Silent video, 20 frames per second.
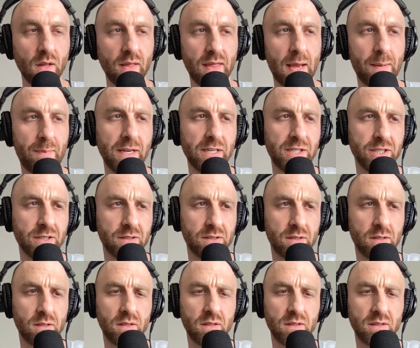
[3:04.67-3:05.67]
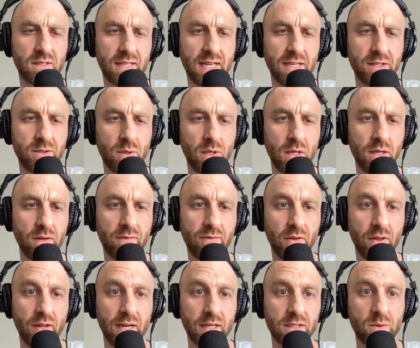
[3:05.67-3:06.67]
That patient's scheduling
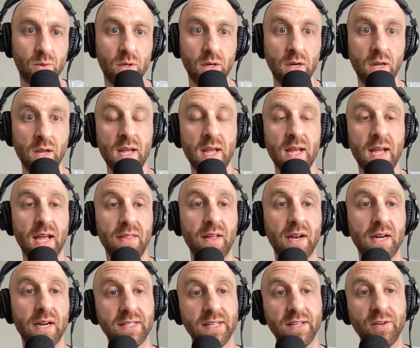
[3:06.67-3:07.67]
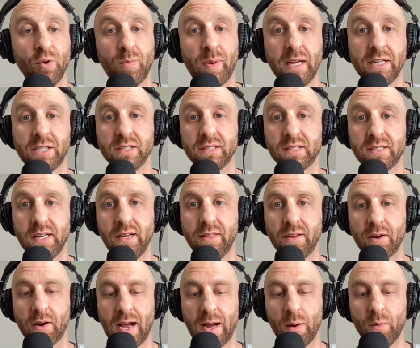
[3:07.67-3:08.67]
for the next one, and then I see a new patient
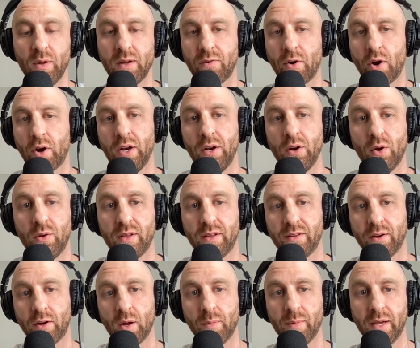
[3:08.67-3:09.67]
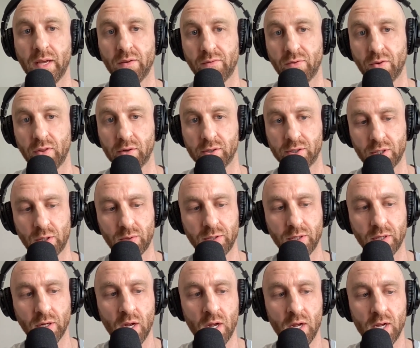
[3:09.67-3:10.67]
sitting there. I will have already known that they're coming in for their
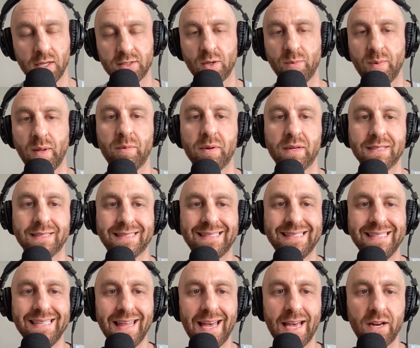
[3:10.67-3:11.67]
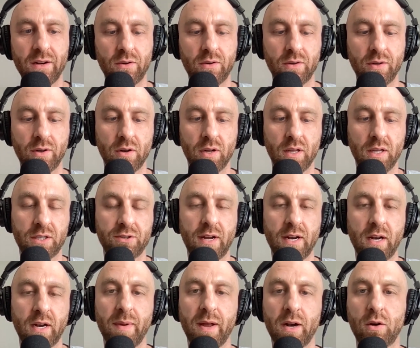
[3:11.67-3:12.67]
shoulder, so I'll be able to see that on our
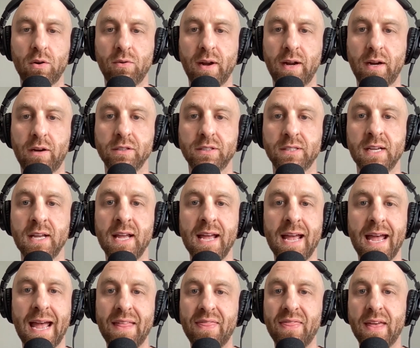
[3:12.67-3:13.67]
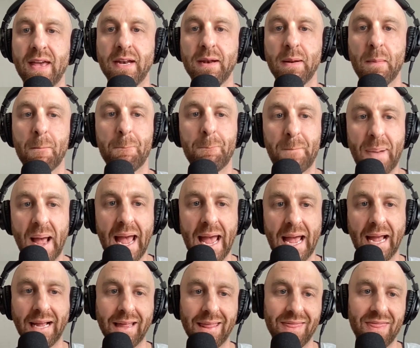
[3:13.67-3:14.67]
electronic medical records. And then,
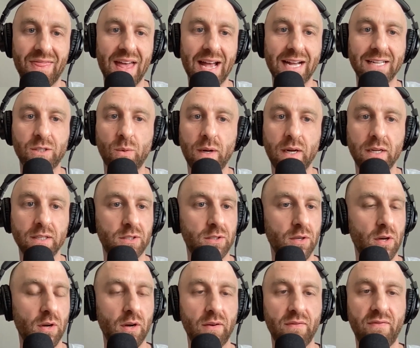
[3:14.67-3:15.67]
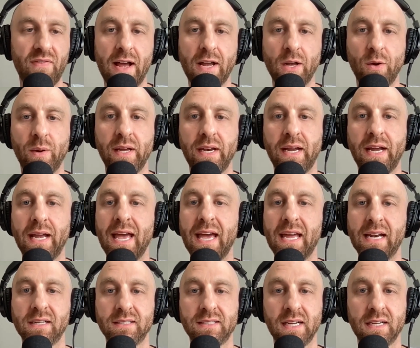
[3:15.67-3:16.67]
bang, that's when I start evaluating
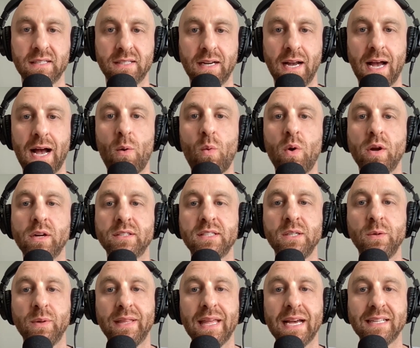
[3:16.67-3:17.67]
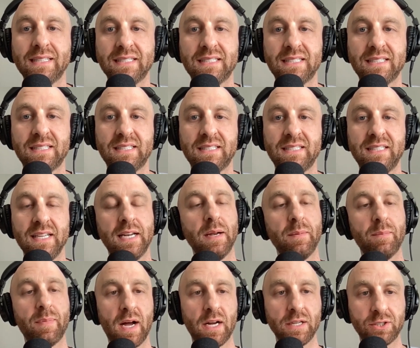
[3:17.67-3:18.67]
and assessing. I want to see what that
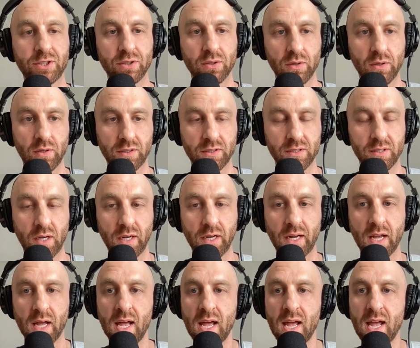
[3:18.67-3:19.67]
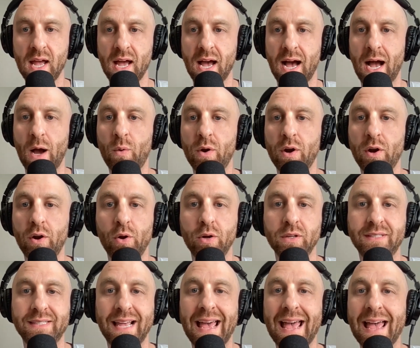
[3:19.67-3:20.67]
sitting posture looks like. I want to
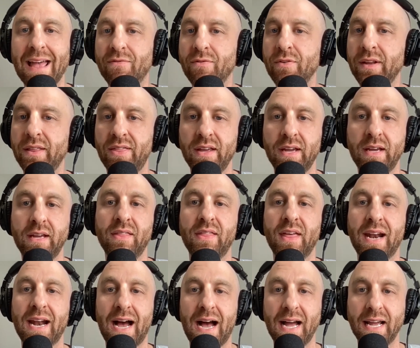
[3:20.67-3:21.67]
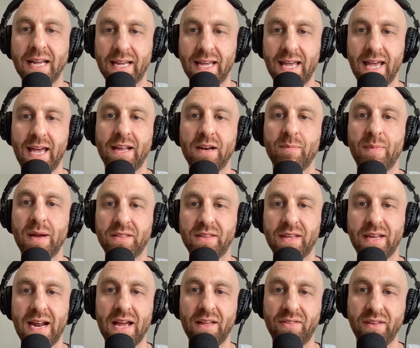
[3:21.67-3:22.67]
notice everything that I can about
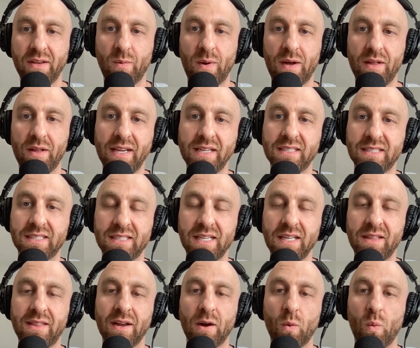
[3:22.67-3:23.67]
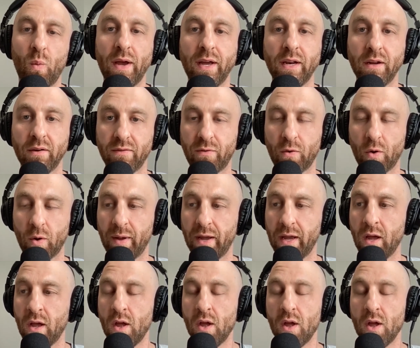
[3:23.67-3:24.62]
that athlete while they sit there waiting for me.